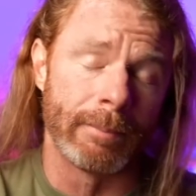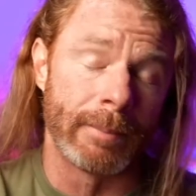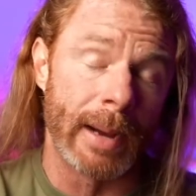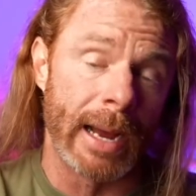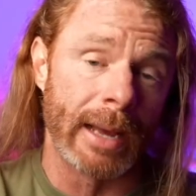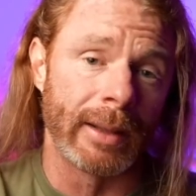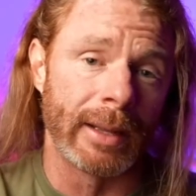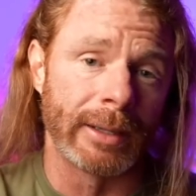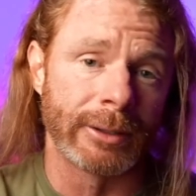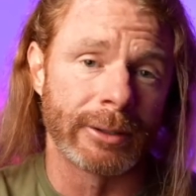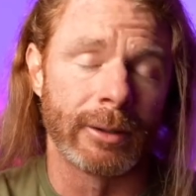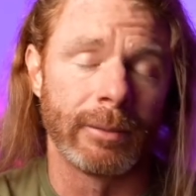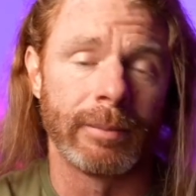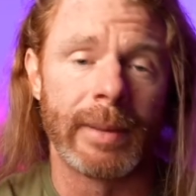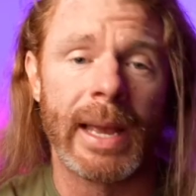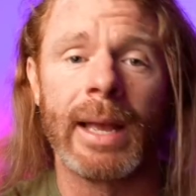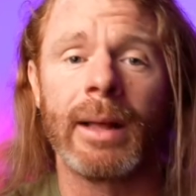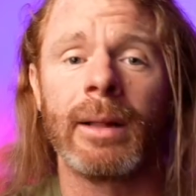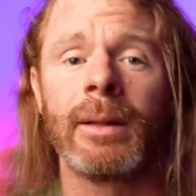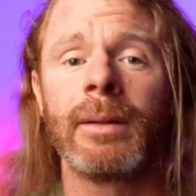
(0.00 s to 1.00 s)
biological
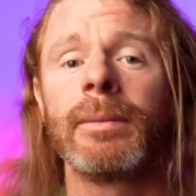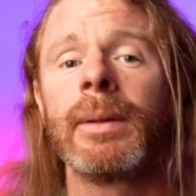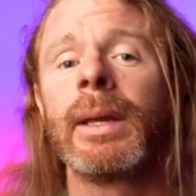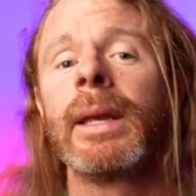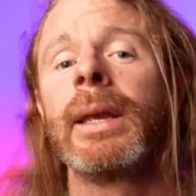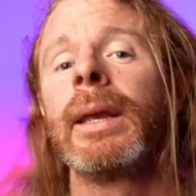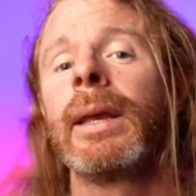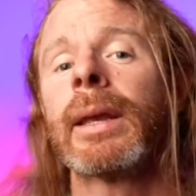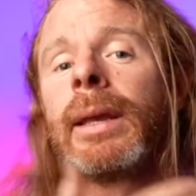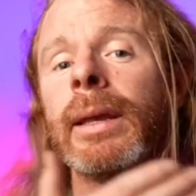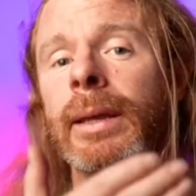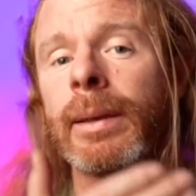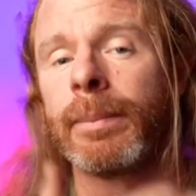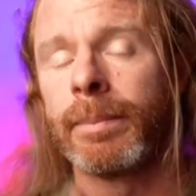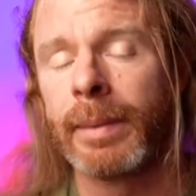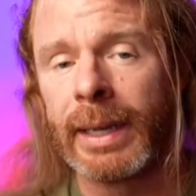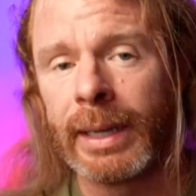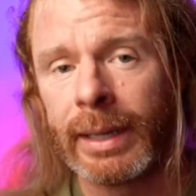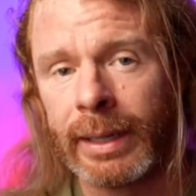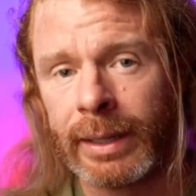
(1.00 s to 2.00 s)
male
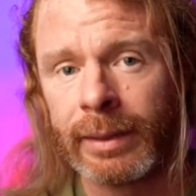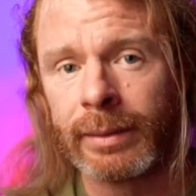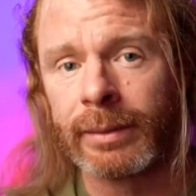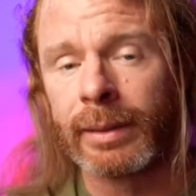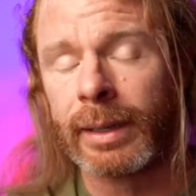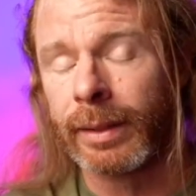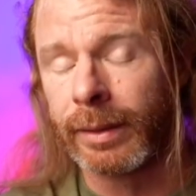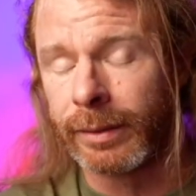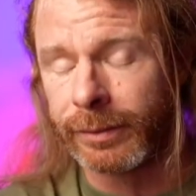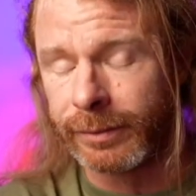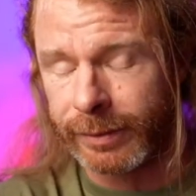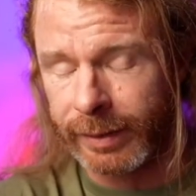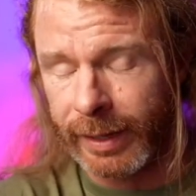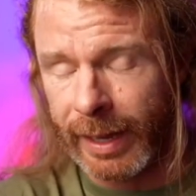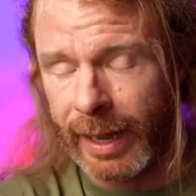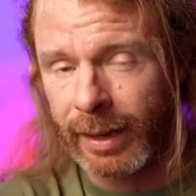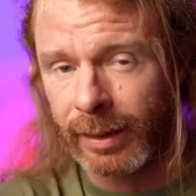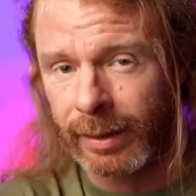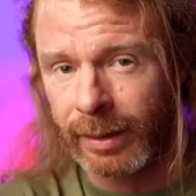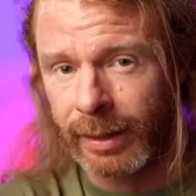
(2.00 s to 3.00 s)
competing in the
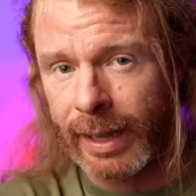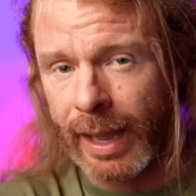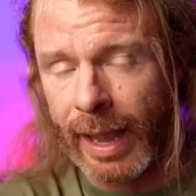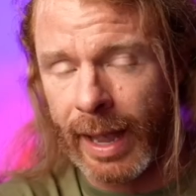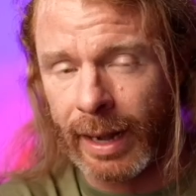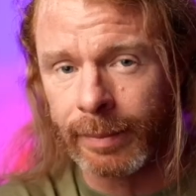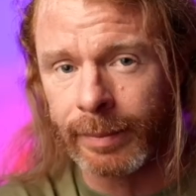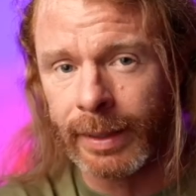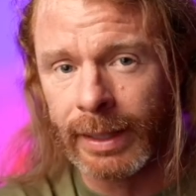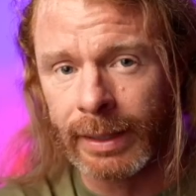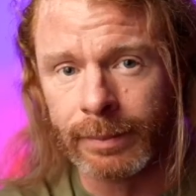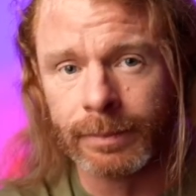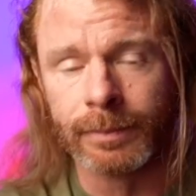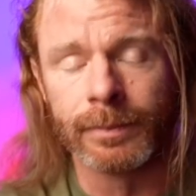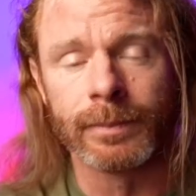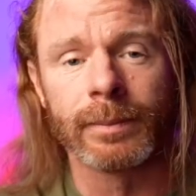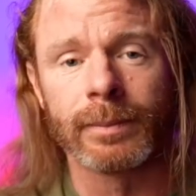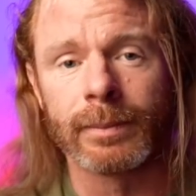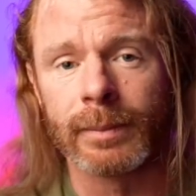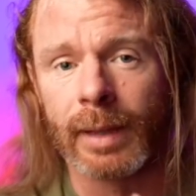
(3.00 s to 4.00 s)
Seattle
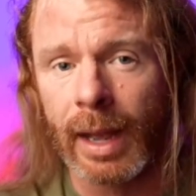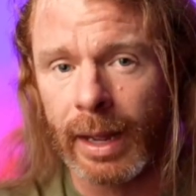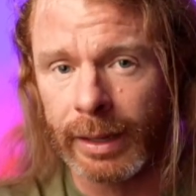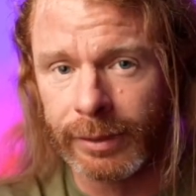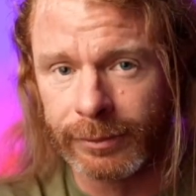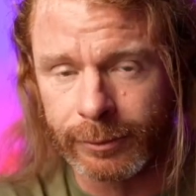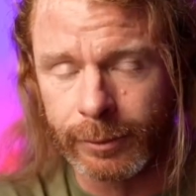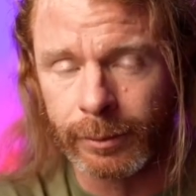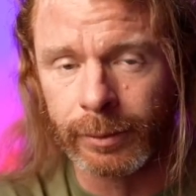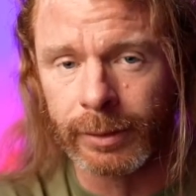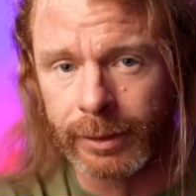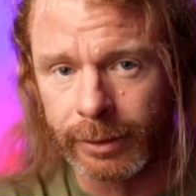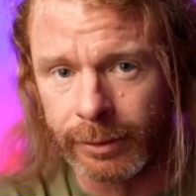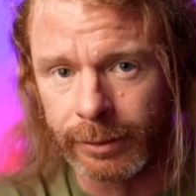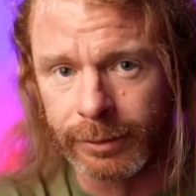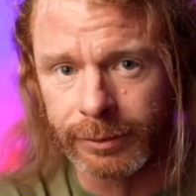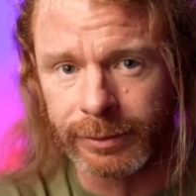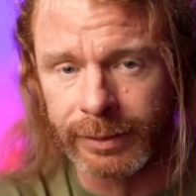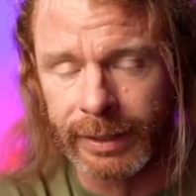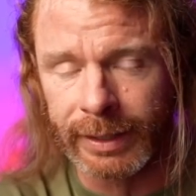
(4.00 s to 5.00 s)
Academy high school
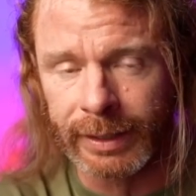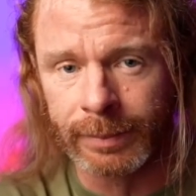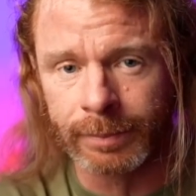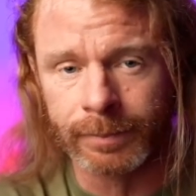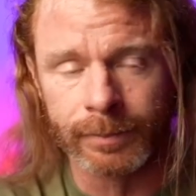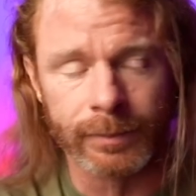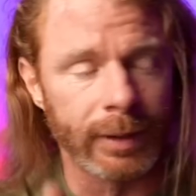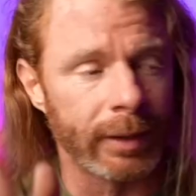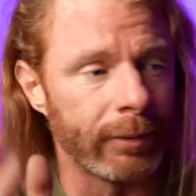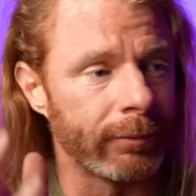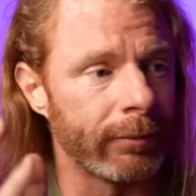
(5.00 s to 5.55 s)
girls team,